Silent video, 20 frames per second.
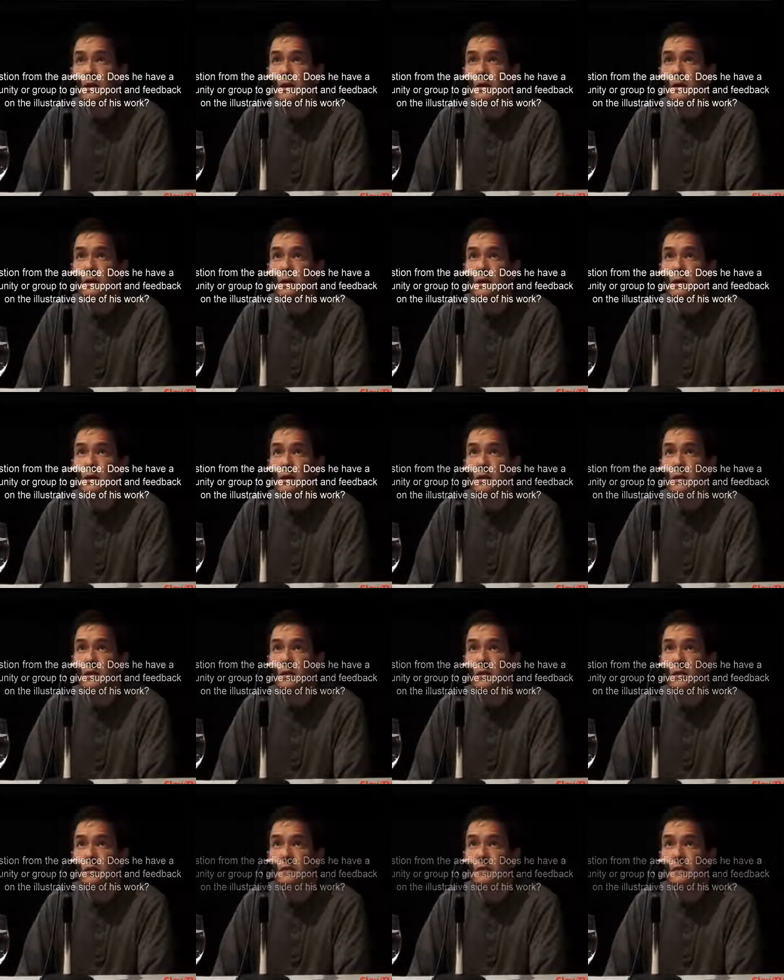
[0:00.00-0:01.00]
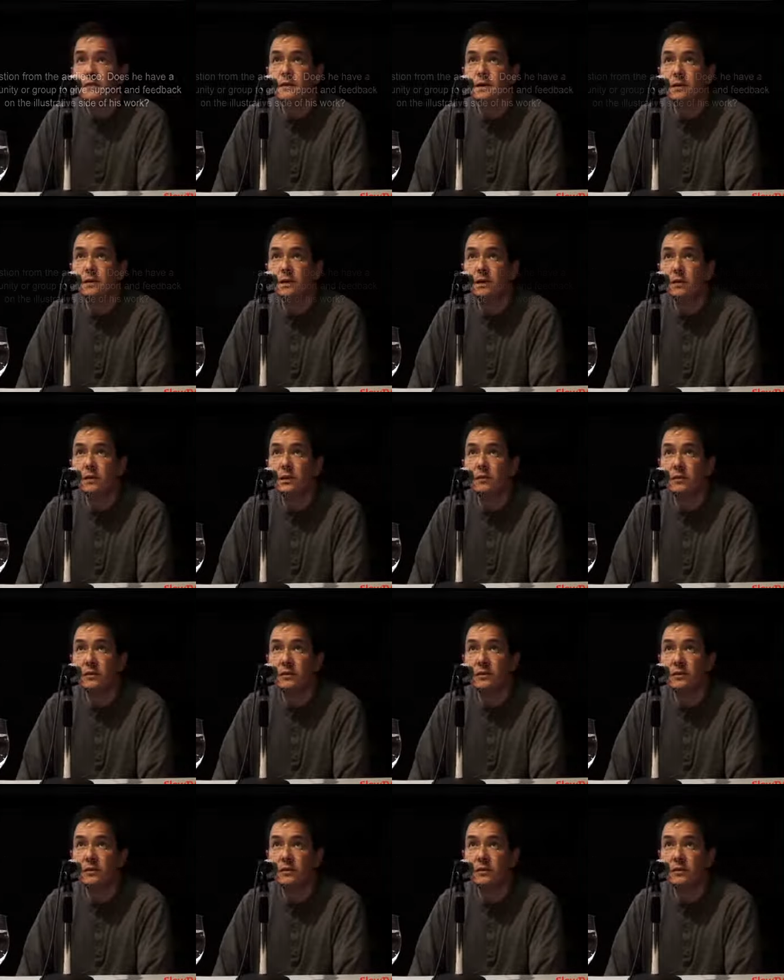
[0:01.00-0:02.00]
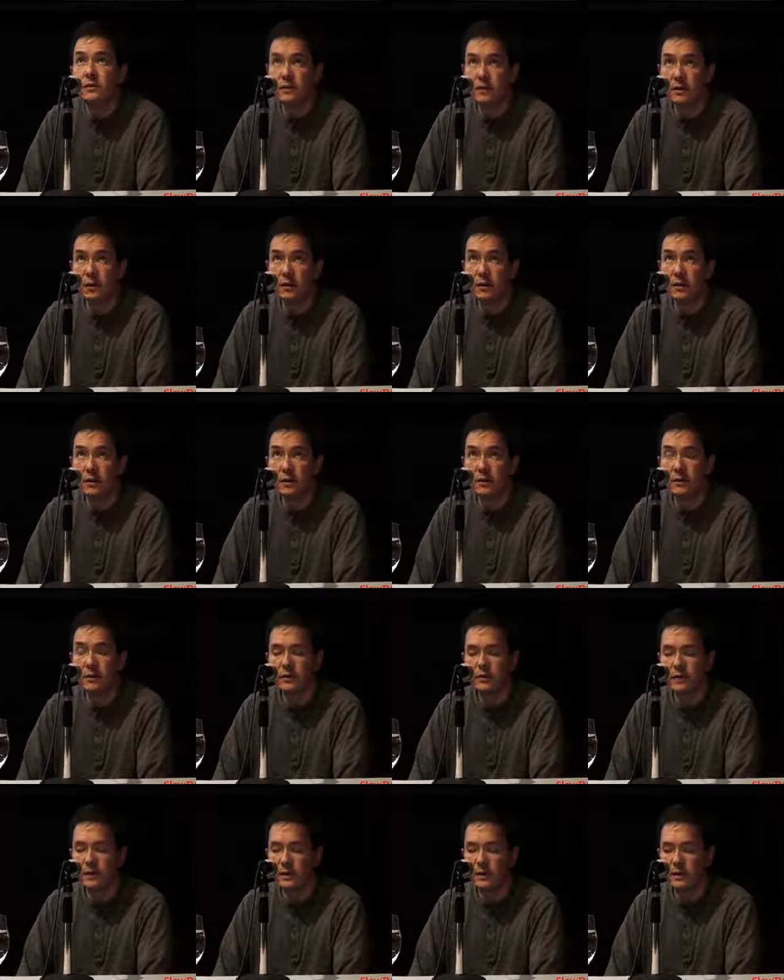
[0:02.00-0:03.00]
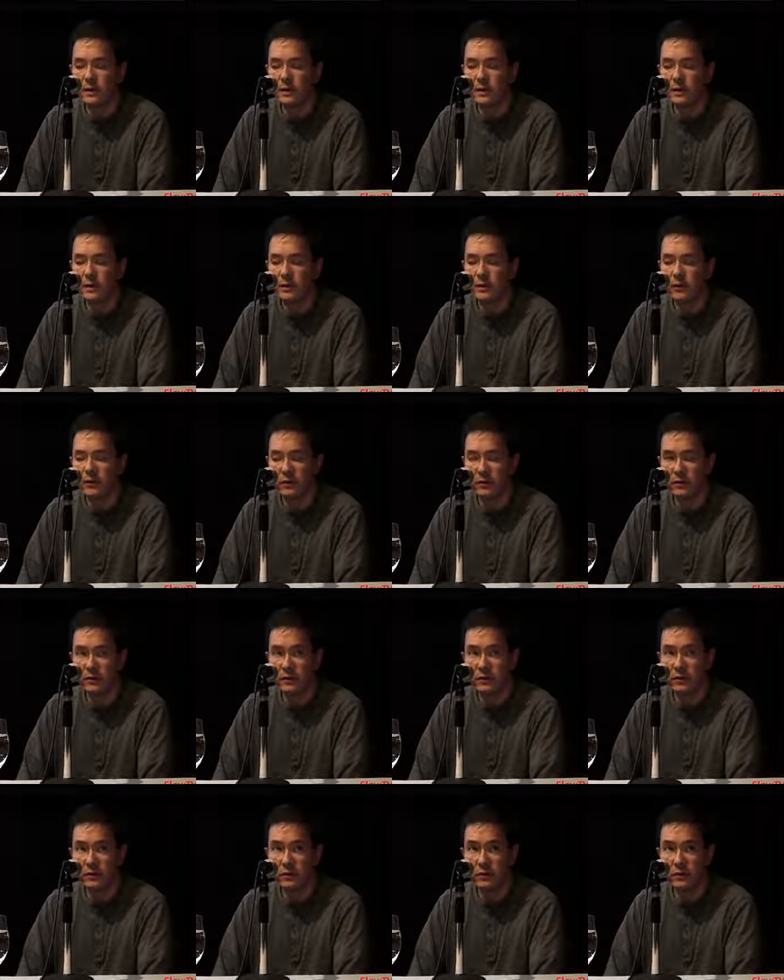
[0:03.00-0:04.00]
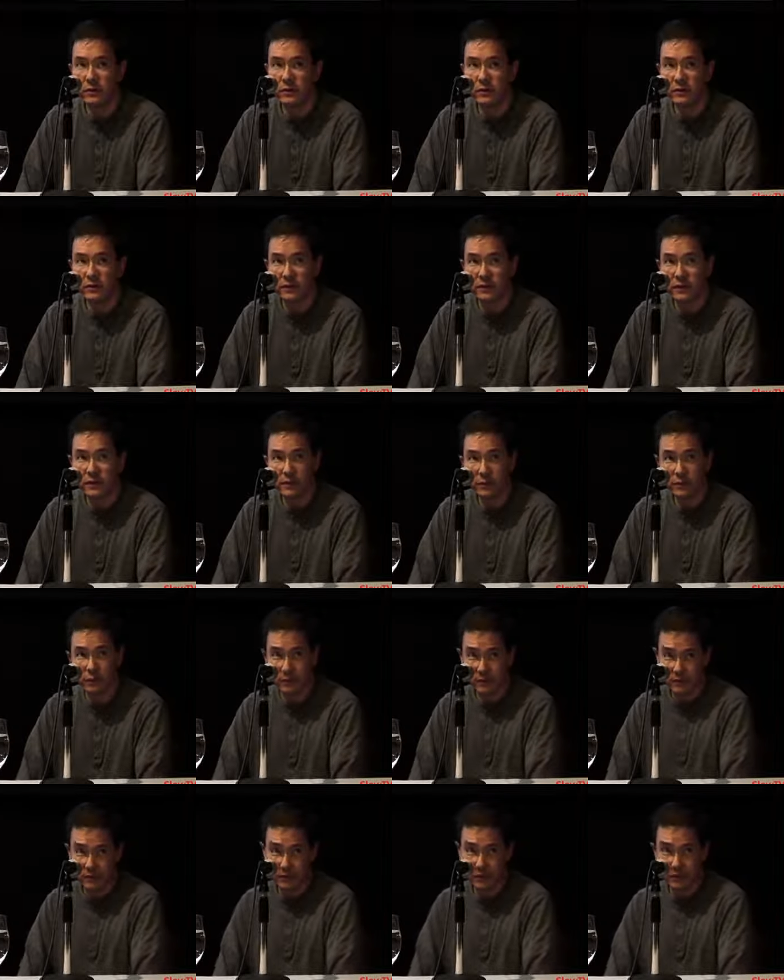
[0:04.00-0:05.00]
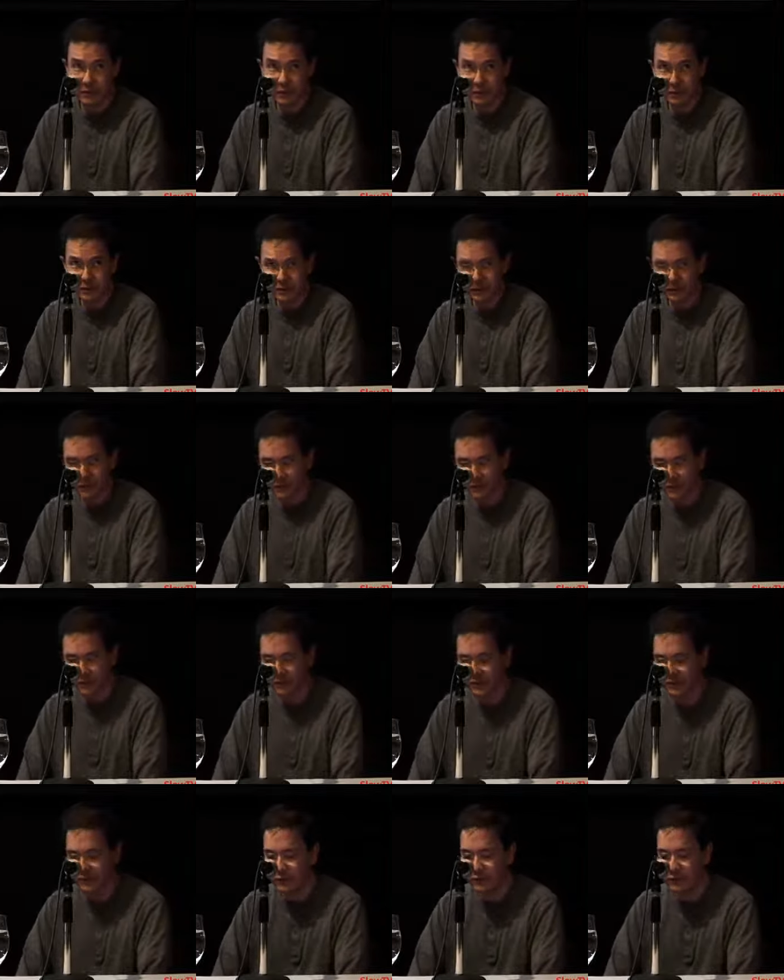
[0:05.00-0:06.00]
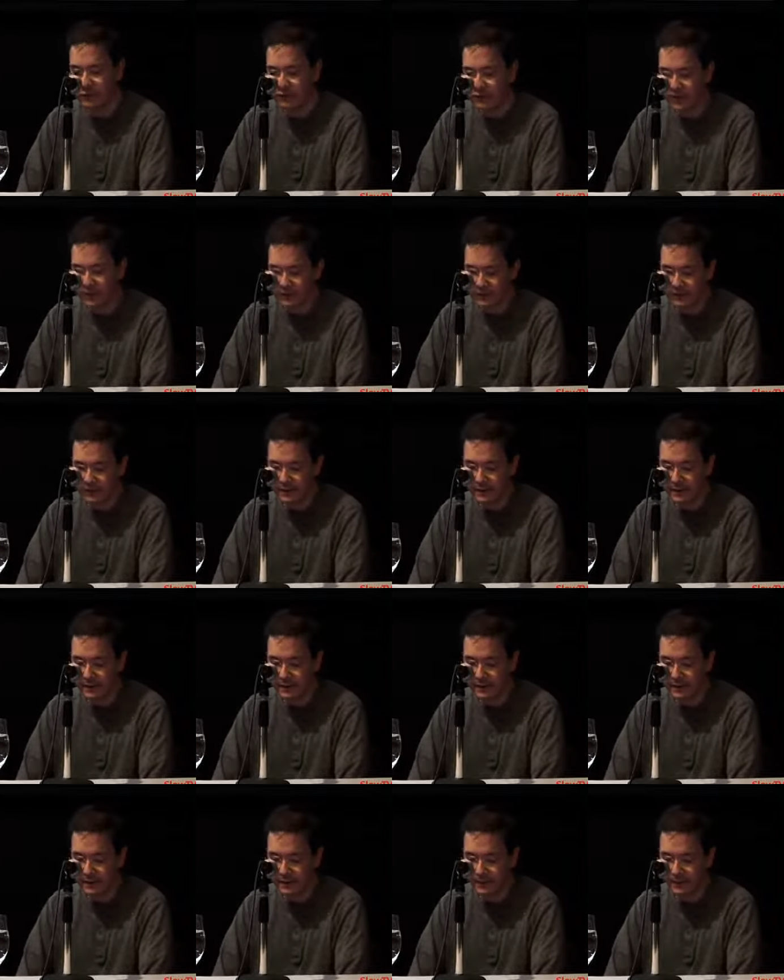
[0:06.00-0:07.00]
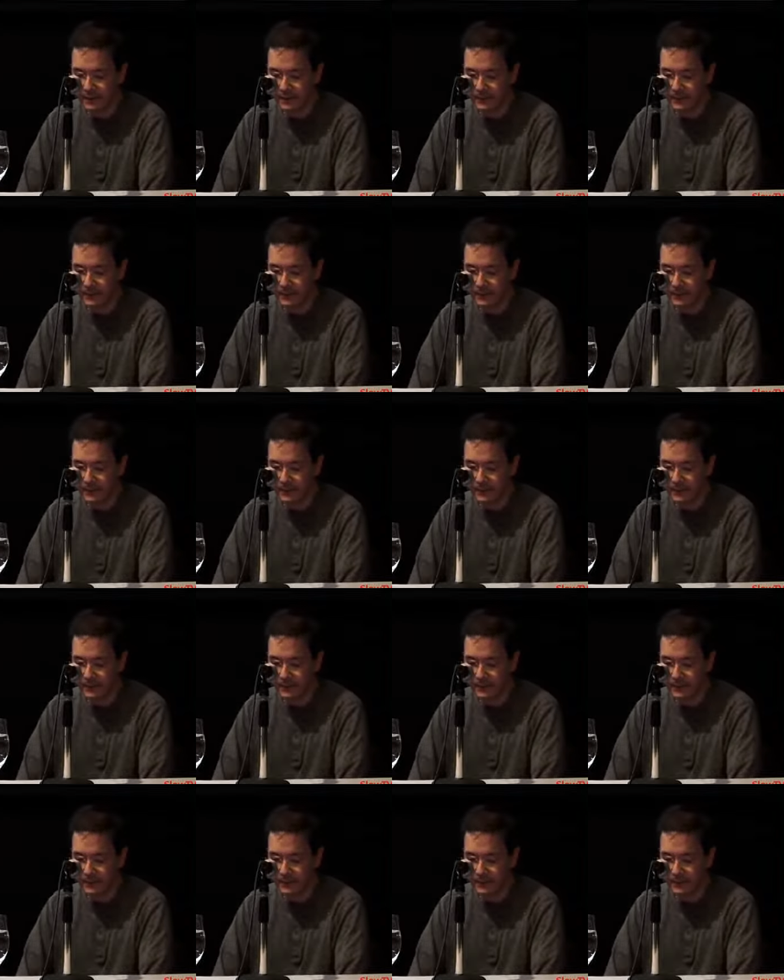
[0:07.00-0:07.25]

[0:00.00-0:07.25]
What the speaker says: on, living in Western Australia, there was a children's literature centre called the Fremantle Children's Literature Centre, and